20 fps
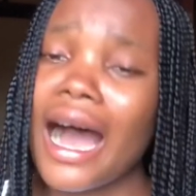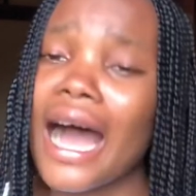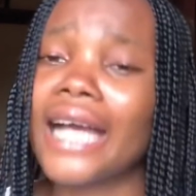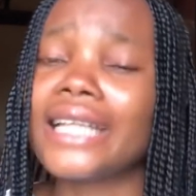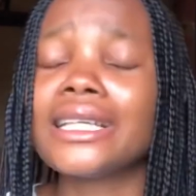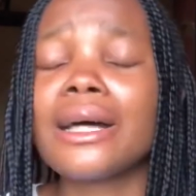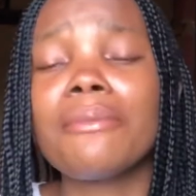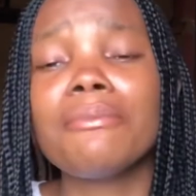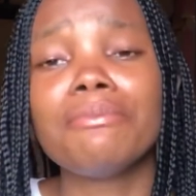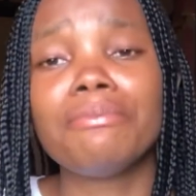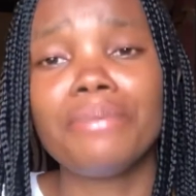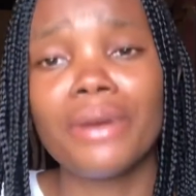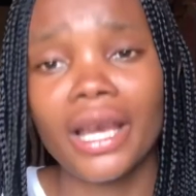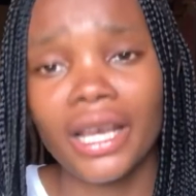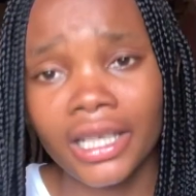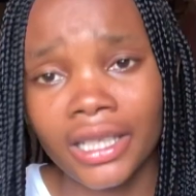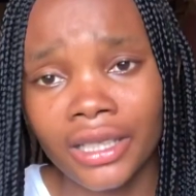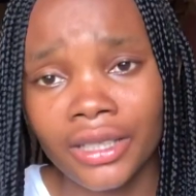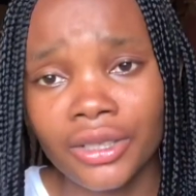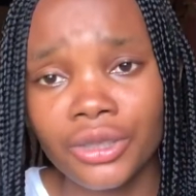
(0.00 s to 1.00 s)
I am
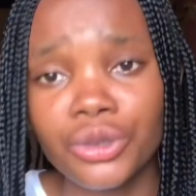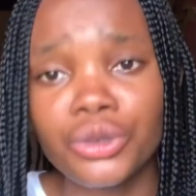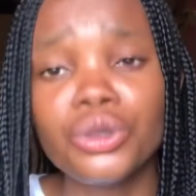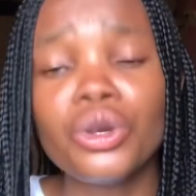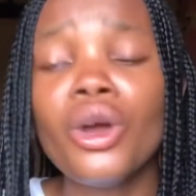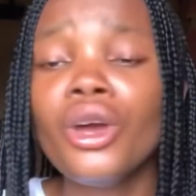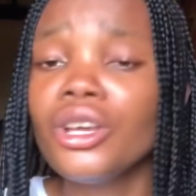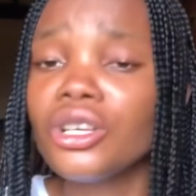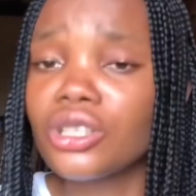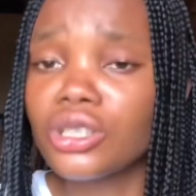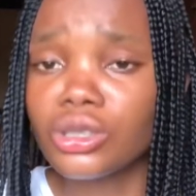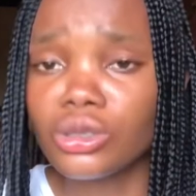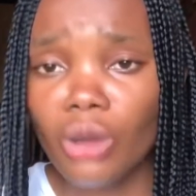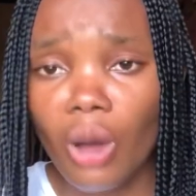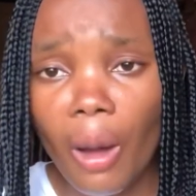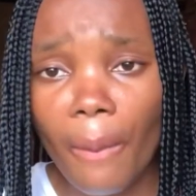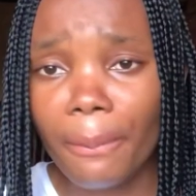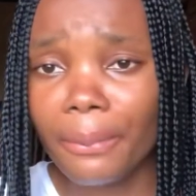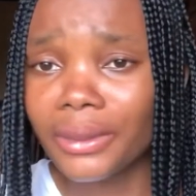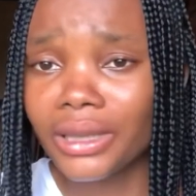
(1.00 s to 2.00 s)
begging you,
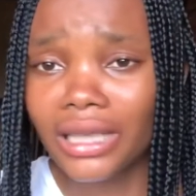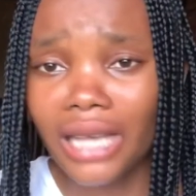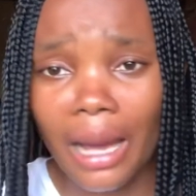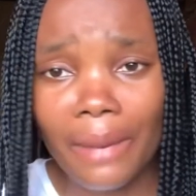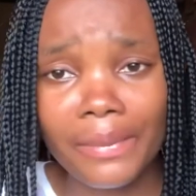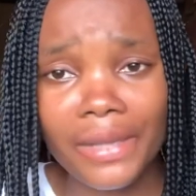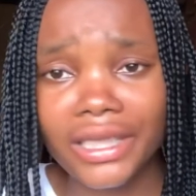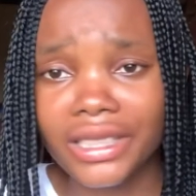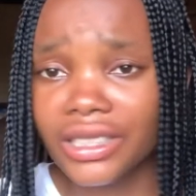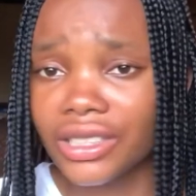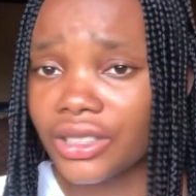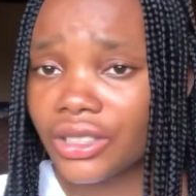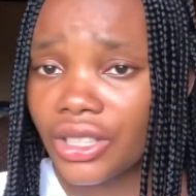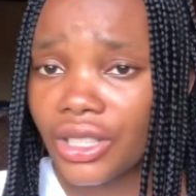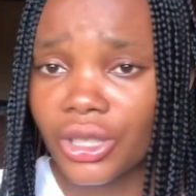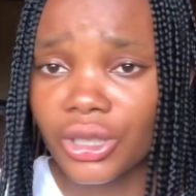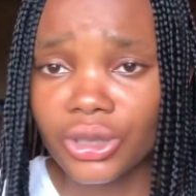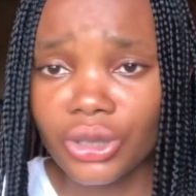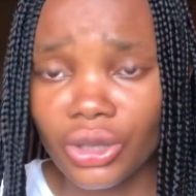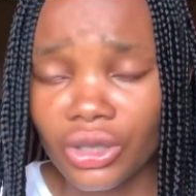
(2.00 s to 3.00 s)
stop damaging
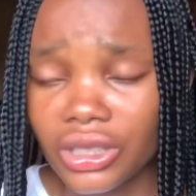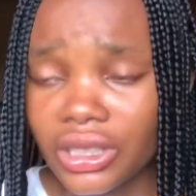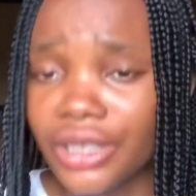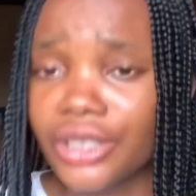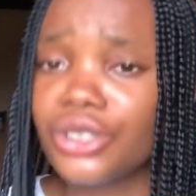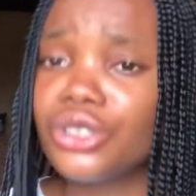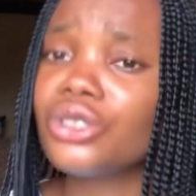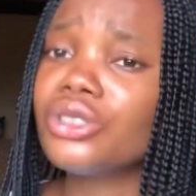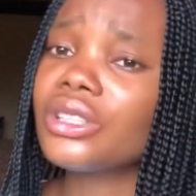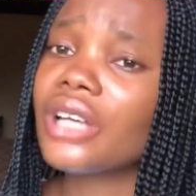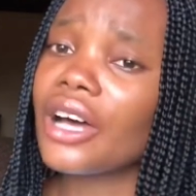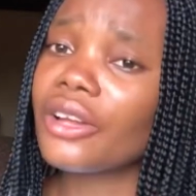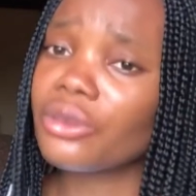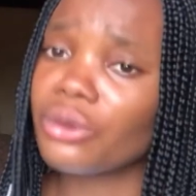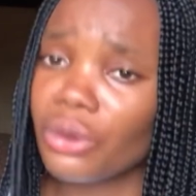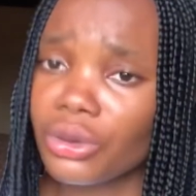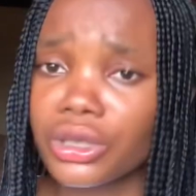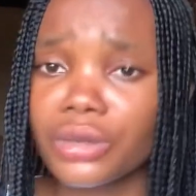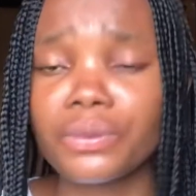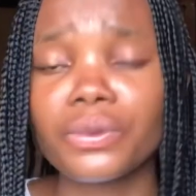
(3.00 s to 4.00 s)
your skin. Do you not
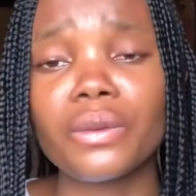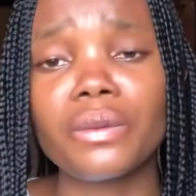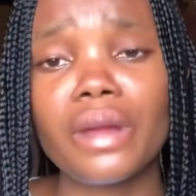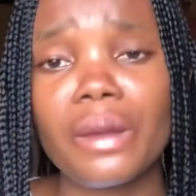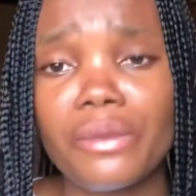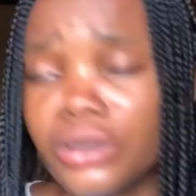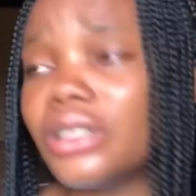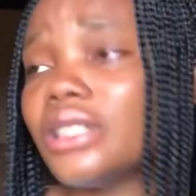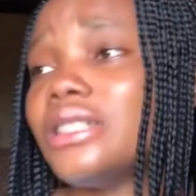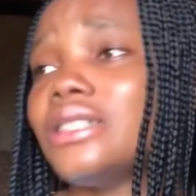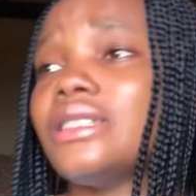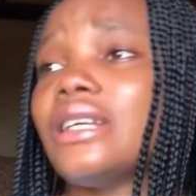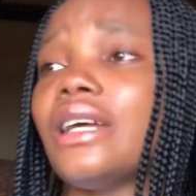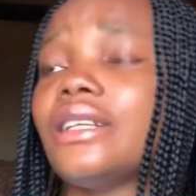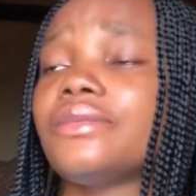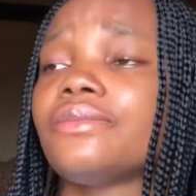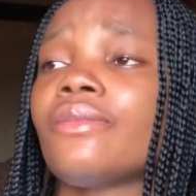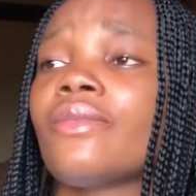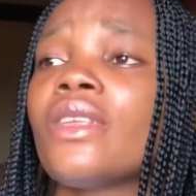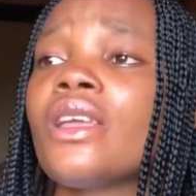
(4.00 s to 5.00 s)
know the problem is
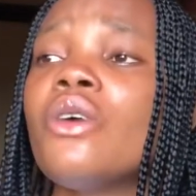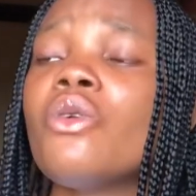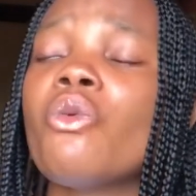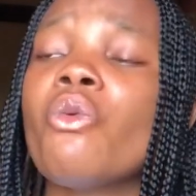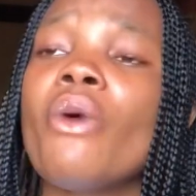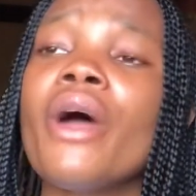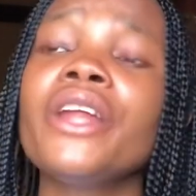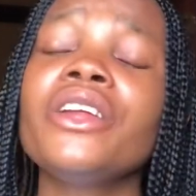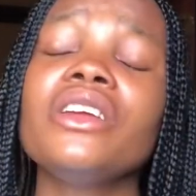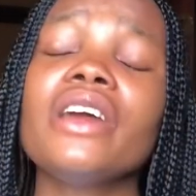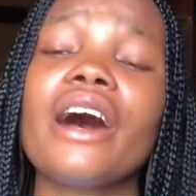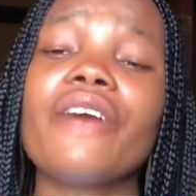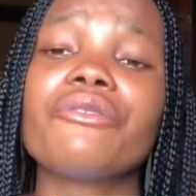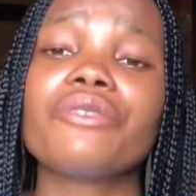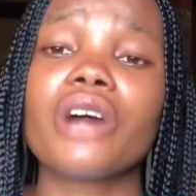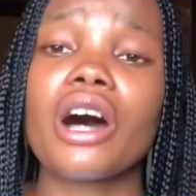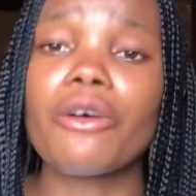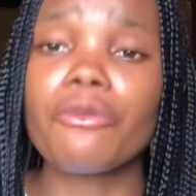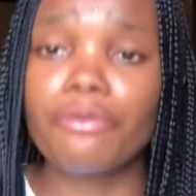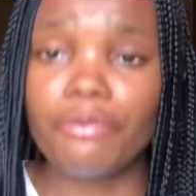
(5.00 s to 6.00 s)
that when you
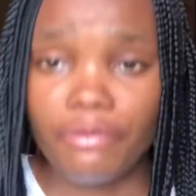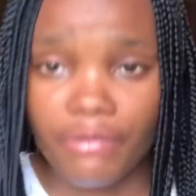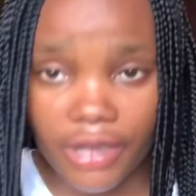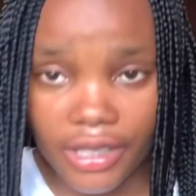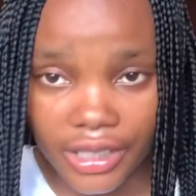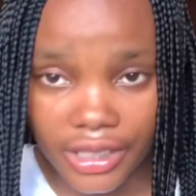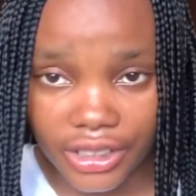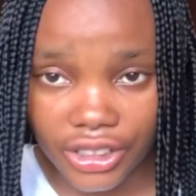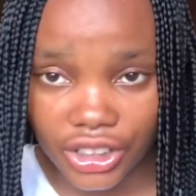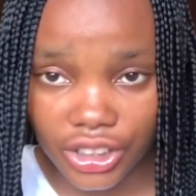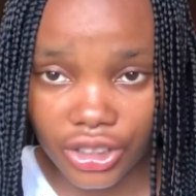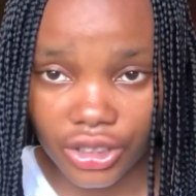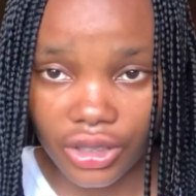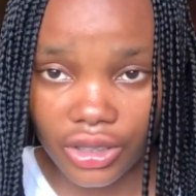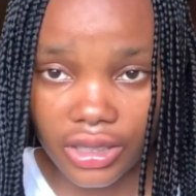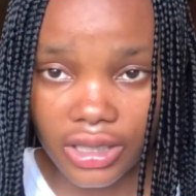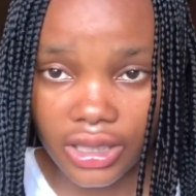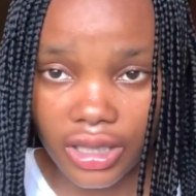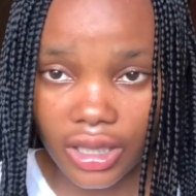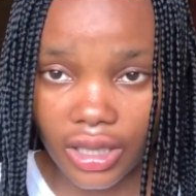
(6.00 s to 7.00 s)
have not bleached
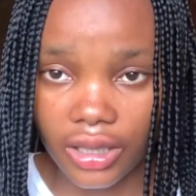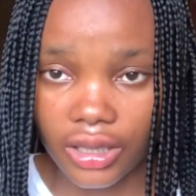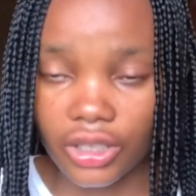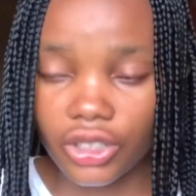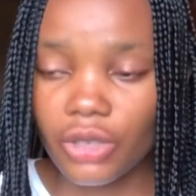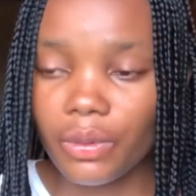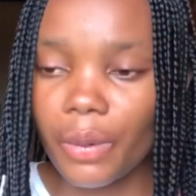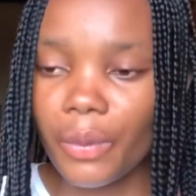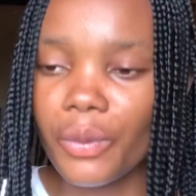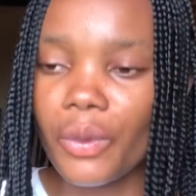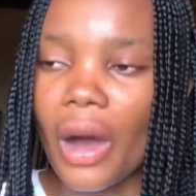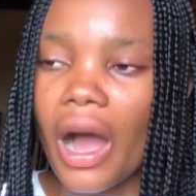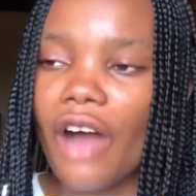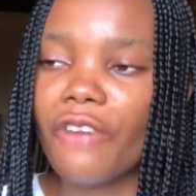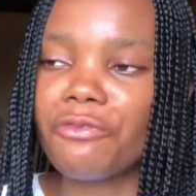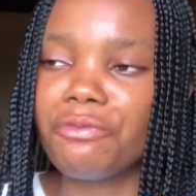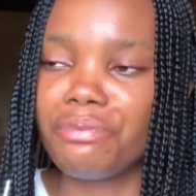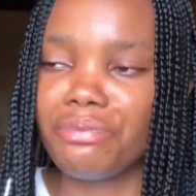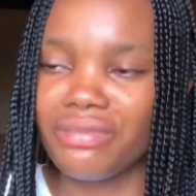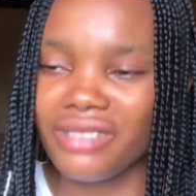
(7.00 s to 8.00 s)
your skin, you people
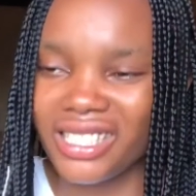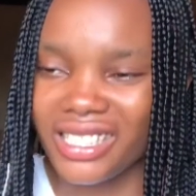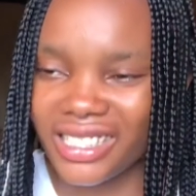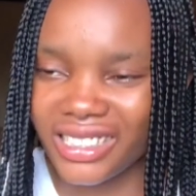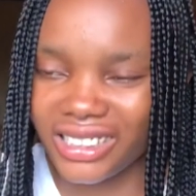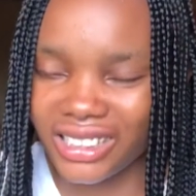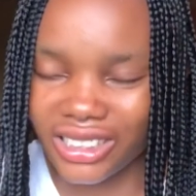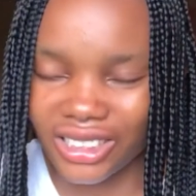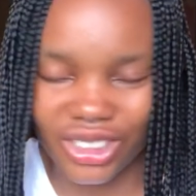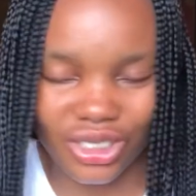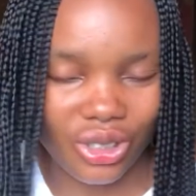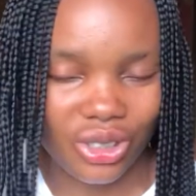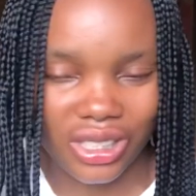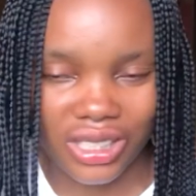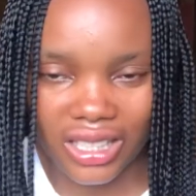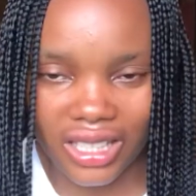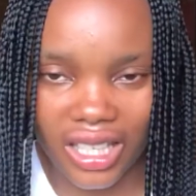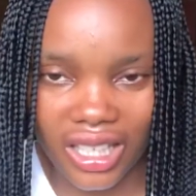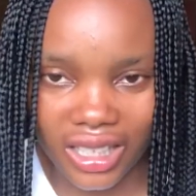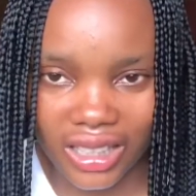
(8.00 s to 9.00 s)
have bleached your
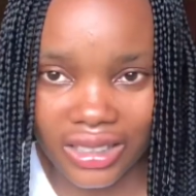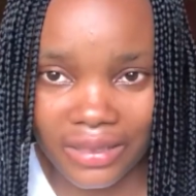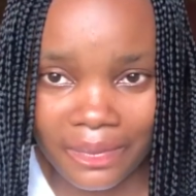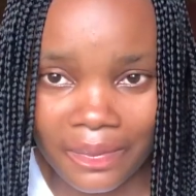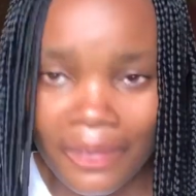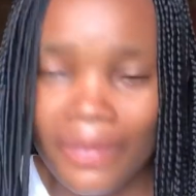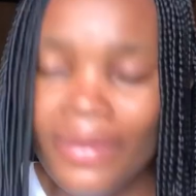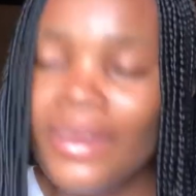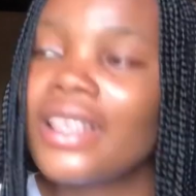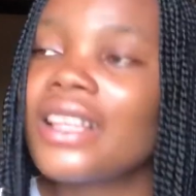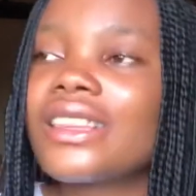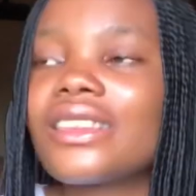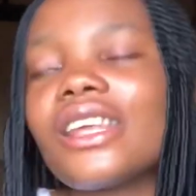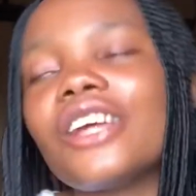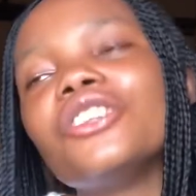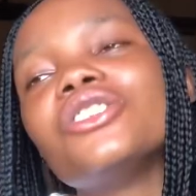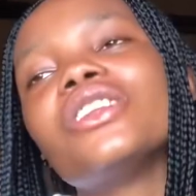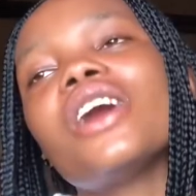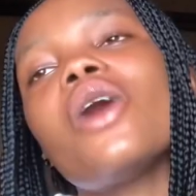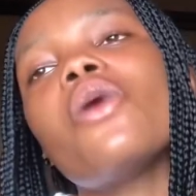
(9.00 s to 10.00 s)
skin,
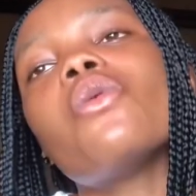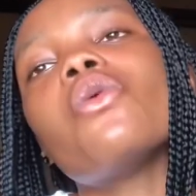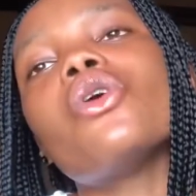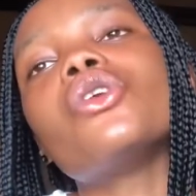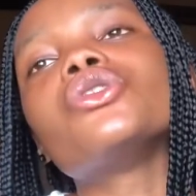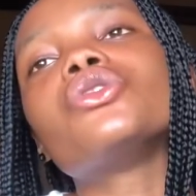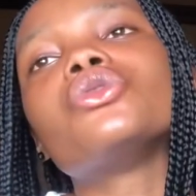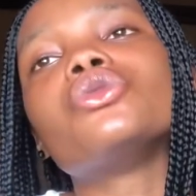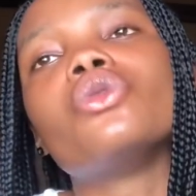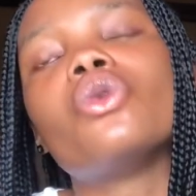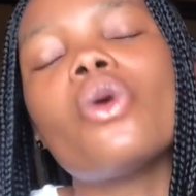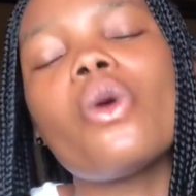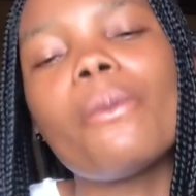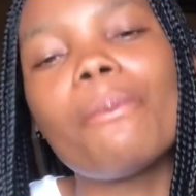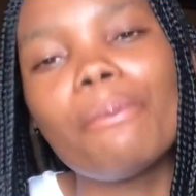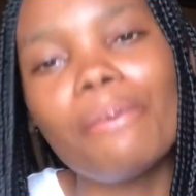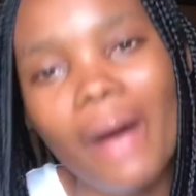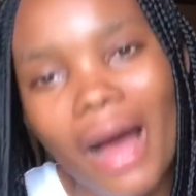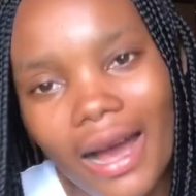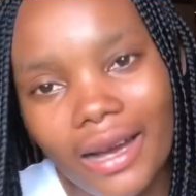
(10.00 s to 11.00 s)
then you now want to go
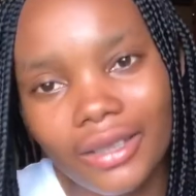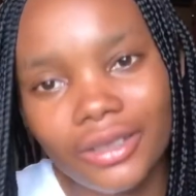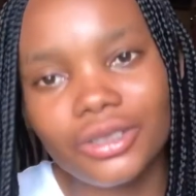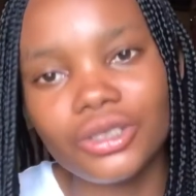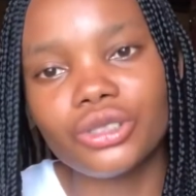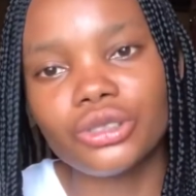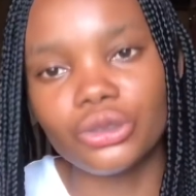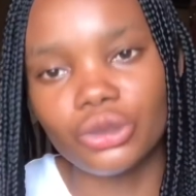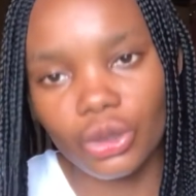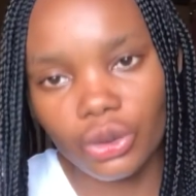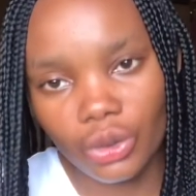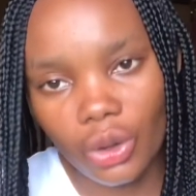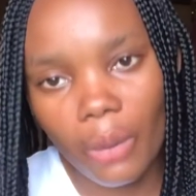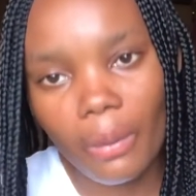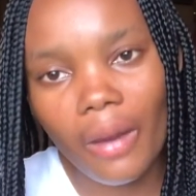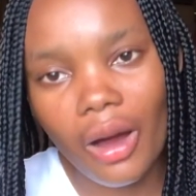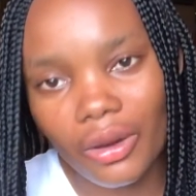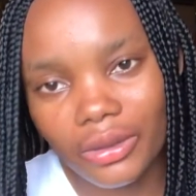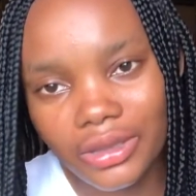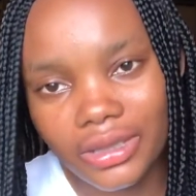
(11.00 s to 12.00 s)
back to your
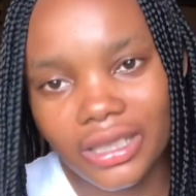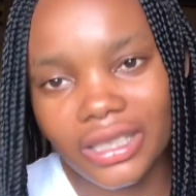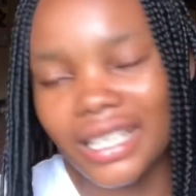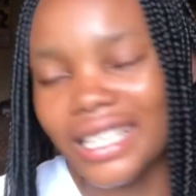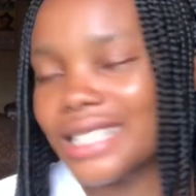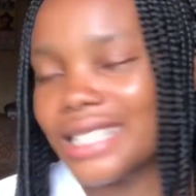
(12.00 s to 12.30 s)
normal skin,